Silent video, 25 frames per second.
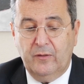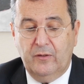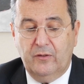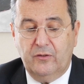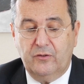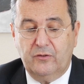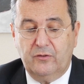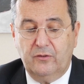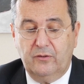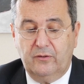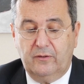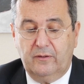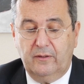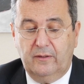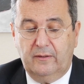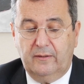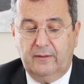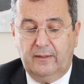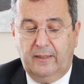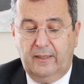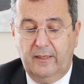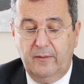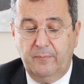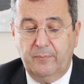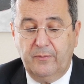so that
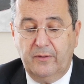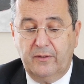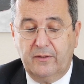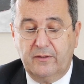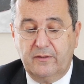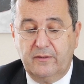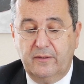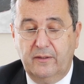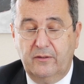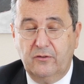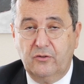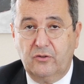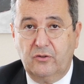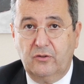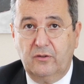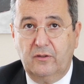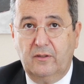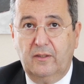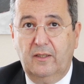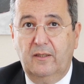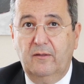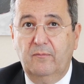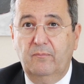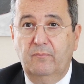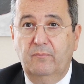hyperextension
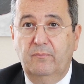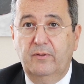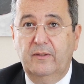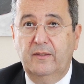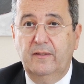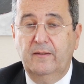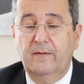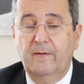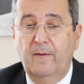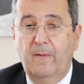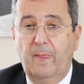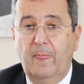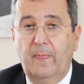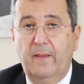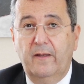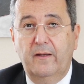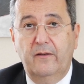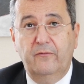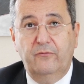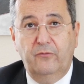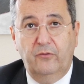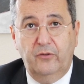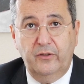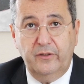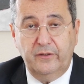can be
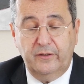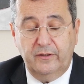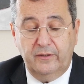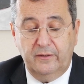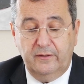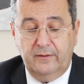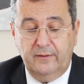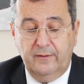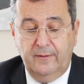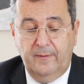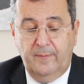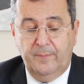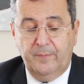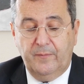avoided.